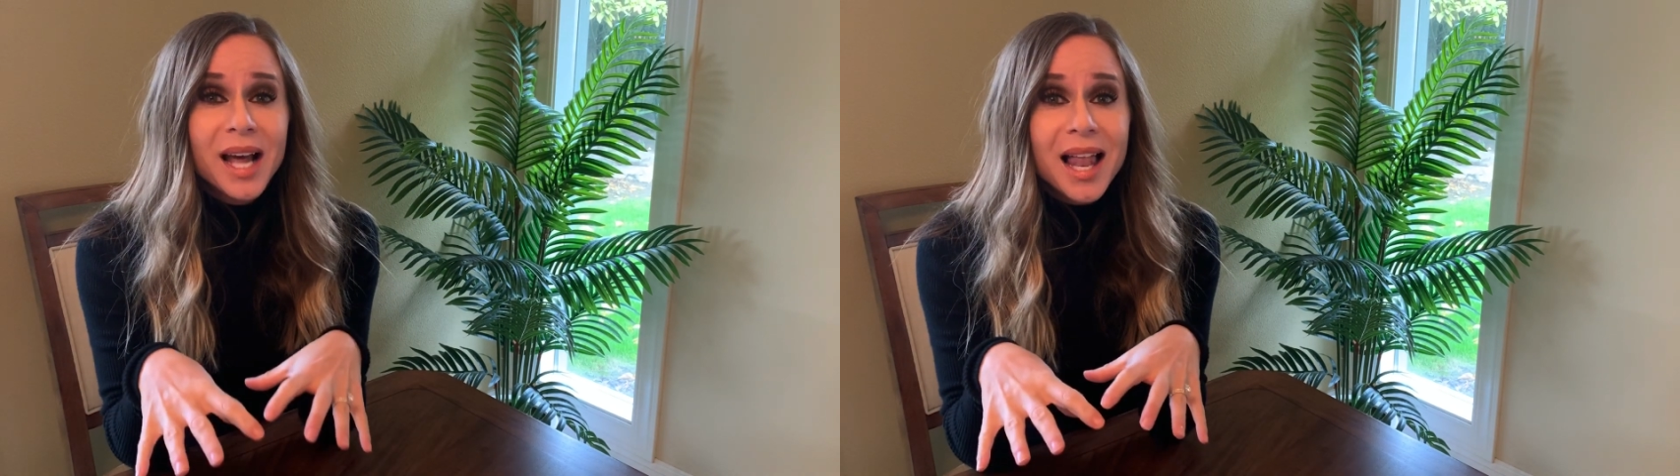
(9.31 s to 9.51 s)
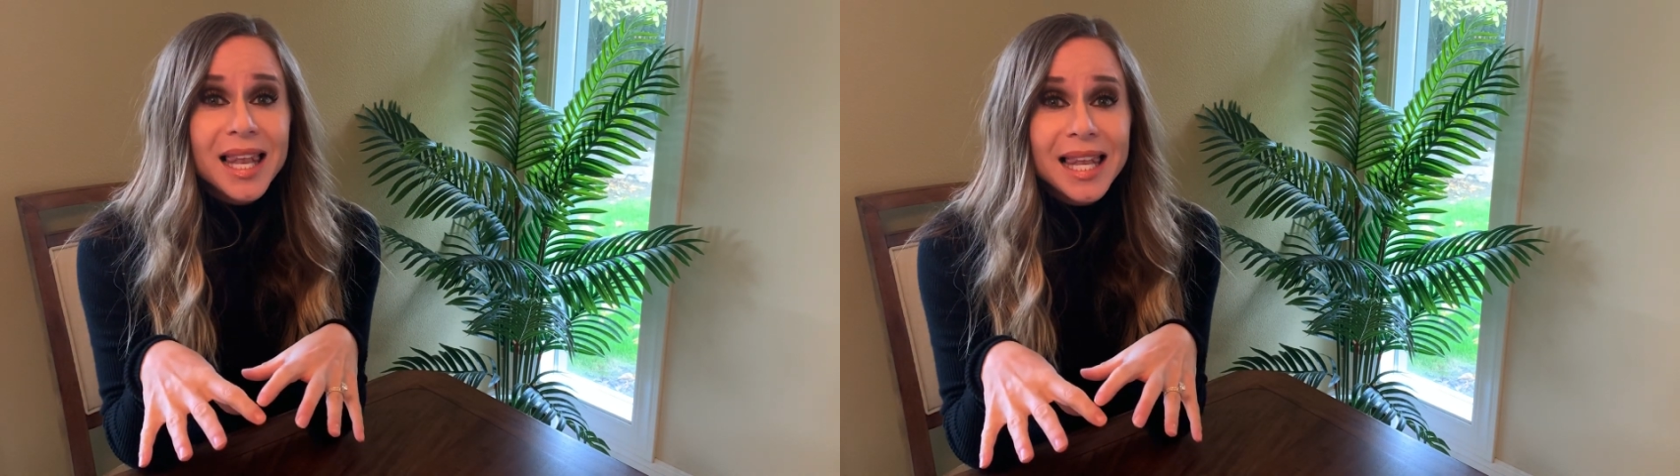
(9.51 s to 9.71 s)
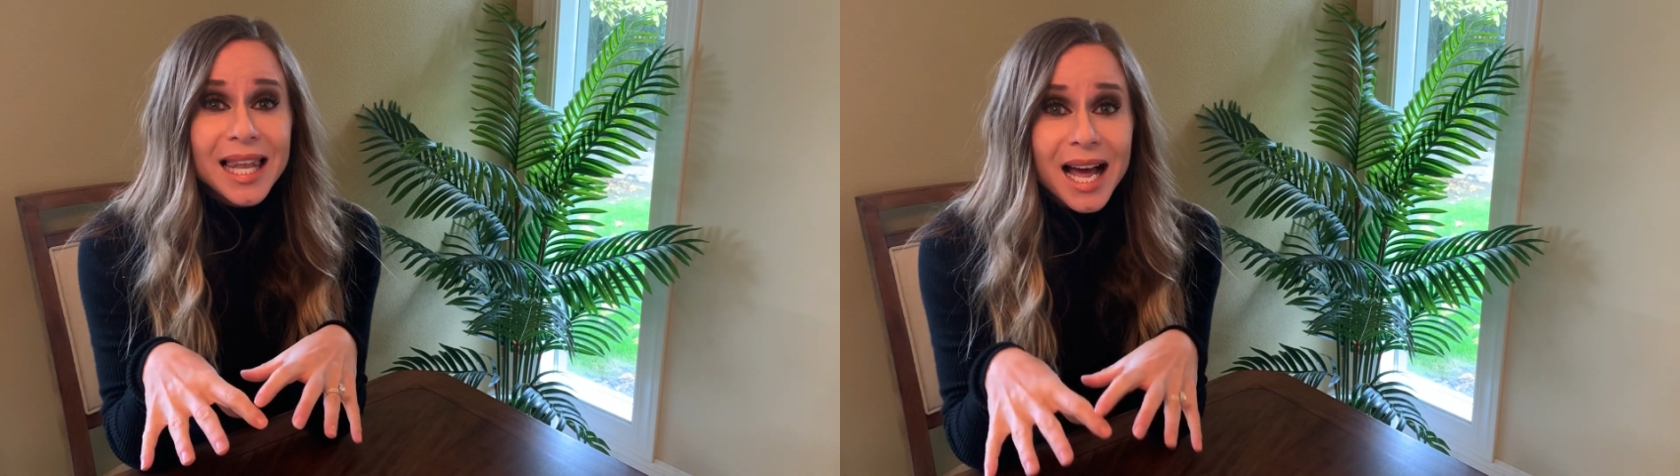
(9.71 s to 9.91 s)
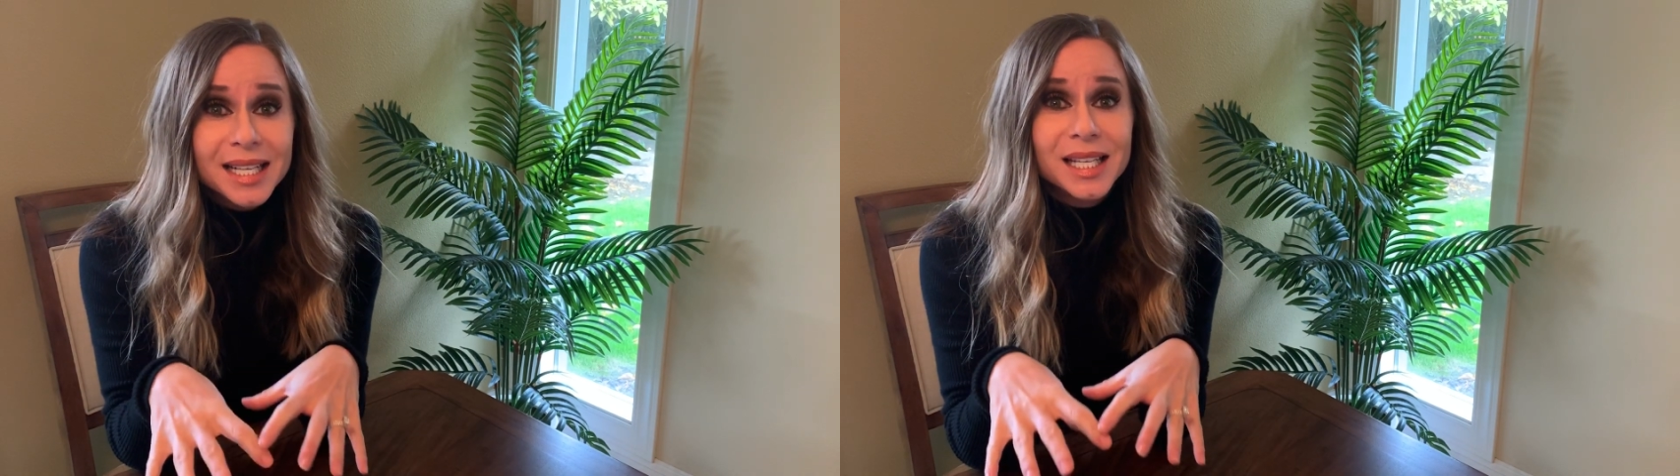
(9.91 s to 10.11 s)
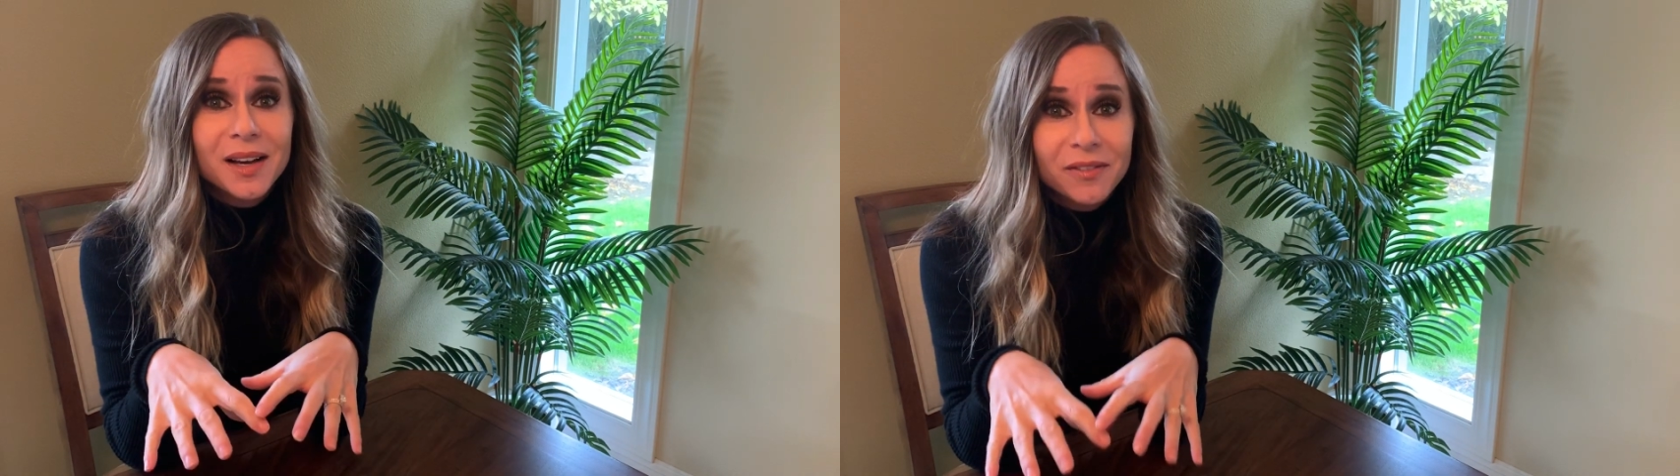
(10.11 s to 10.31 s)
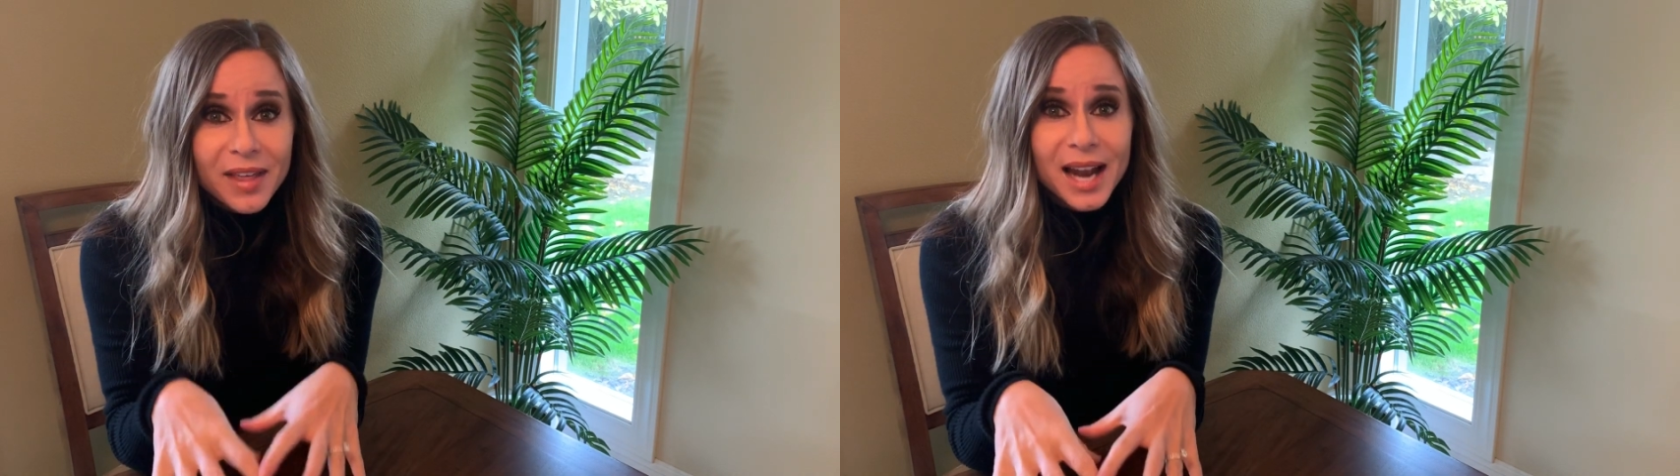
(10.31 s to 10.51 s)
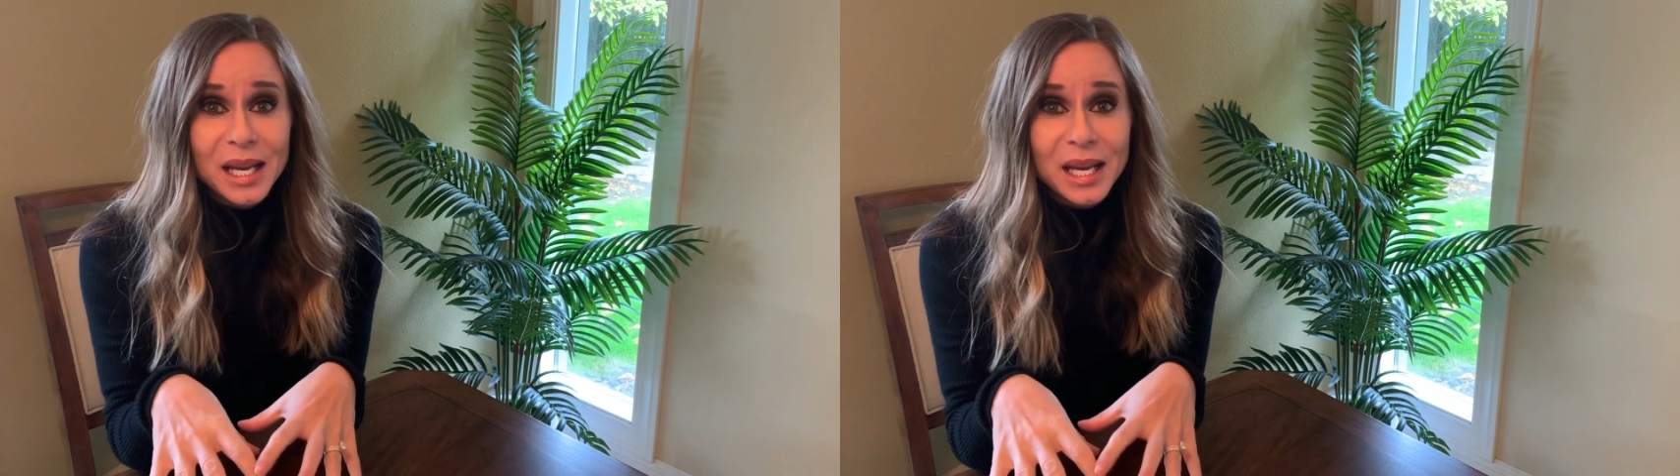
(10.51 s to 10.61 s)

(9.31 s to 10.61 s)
a lot of that